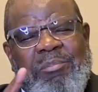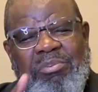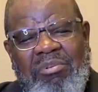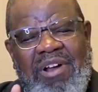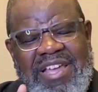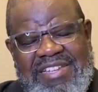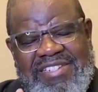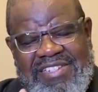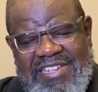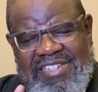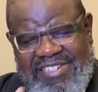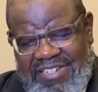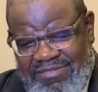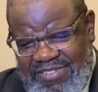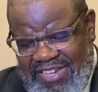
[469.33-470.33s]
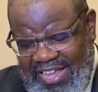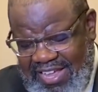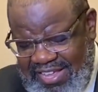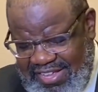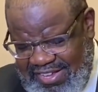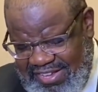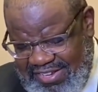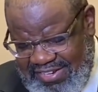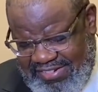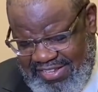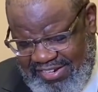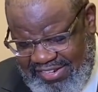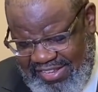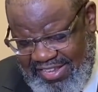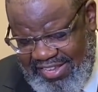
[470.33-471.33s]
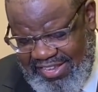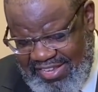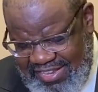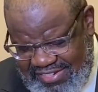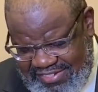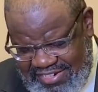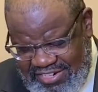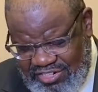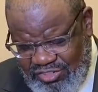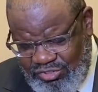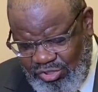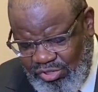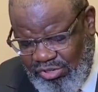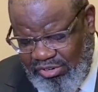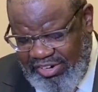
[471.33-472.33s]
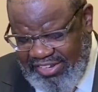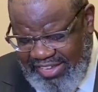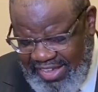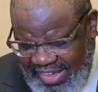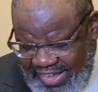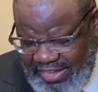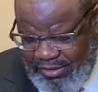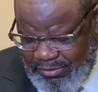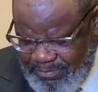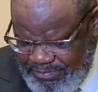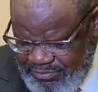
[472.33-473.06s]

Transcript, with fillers: presence of God that he is an enduring help